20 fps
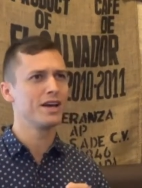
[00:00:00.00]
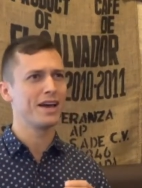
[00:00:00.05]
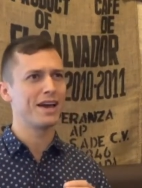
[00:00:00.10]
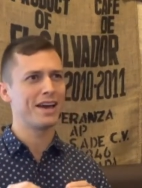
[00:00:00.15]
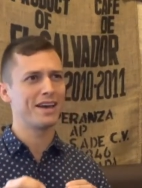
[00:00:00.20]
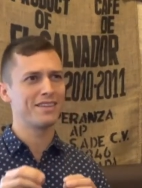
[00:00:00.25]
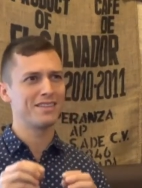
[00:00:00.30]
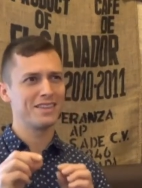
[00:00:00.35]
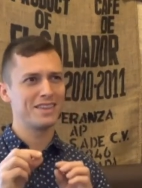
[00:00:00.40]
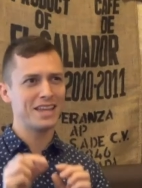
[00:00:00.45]

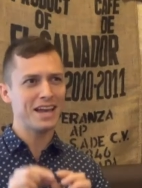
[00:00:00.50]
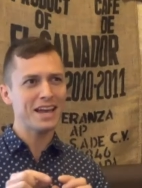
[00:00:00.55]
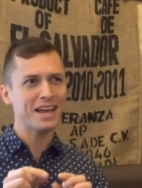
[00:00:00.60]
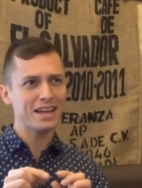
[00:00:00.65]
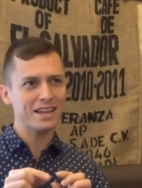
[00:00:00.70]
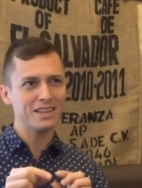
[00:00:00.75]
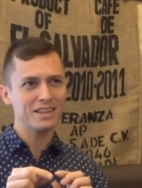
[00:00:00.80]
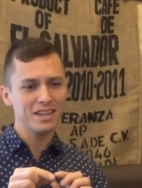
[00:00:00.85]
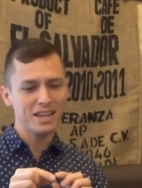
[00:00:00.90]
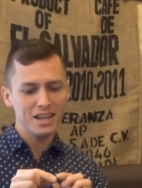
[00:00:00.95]
and
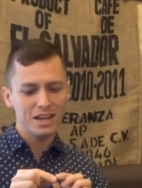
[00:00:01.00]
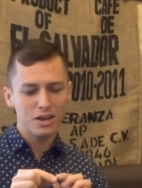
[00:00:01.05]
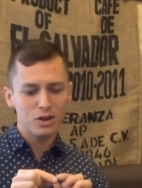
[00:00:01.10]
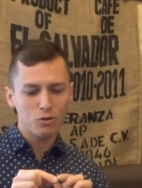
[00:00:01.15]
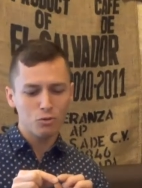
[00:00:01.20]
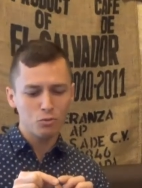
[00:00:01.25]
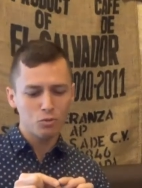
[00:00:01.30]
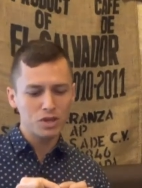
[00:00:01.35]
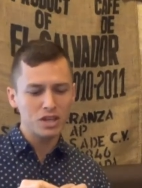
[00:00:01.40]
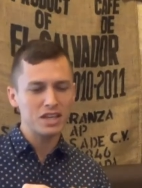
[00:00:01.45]
then
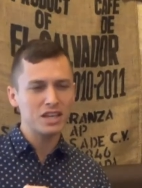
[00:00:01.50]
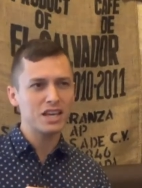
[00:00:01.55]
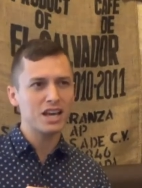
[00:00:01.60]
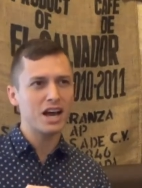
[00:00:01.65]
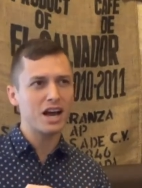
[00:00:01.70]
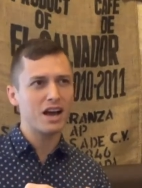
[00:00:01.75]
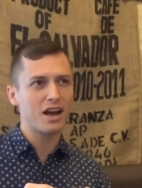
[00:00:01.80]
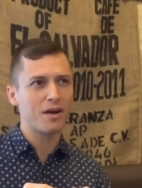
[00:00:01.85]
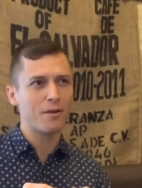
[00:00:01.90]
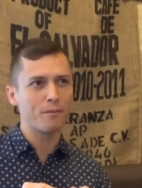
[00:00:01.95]
we
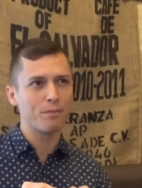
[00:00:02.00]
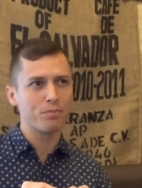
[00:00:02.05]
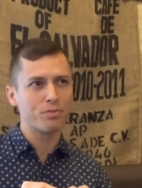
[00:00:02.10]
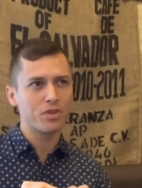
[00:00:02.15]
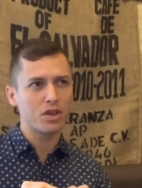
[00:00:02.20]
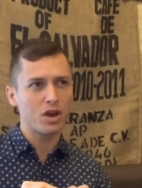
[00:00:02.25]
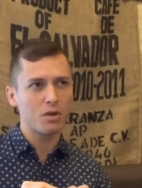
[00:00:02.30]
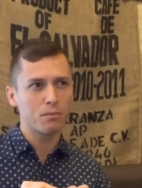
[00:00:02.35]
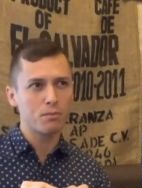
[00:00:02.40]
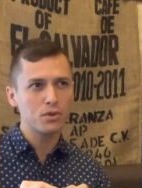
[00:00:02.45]

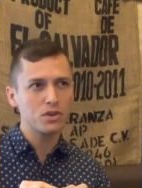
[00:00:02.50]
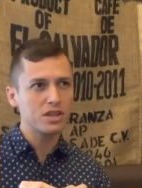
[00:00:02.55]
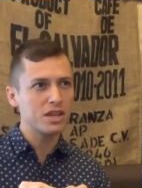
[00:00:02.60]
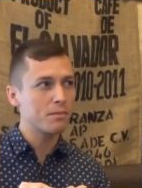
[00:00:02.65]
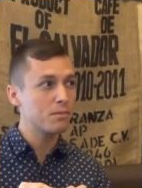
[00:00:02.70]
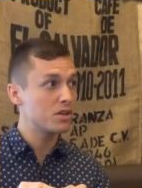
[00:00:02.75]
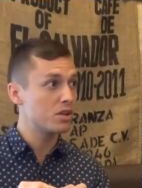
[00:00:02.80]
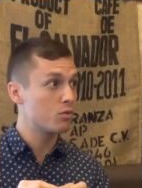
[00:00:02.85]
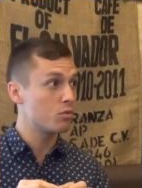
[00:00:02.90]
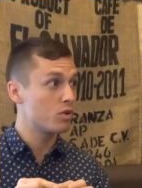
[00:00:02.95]
put
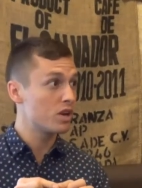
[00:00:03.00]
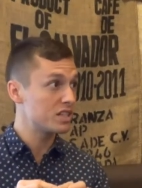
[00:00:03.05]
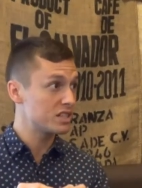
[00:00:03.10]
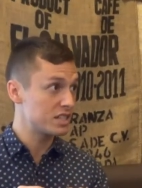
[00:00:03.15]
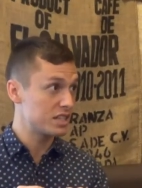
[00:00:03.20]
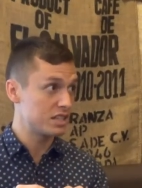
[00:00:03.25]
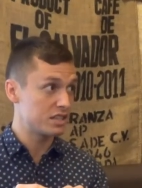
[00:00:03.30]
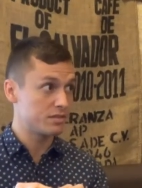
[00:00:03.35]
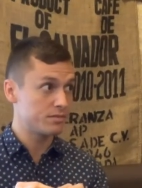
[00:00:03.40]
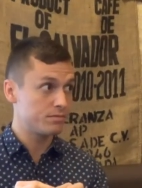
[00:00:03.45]
them in a
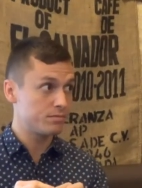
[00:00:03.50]
resin.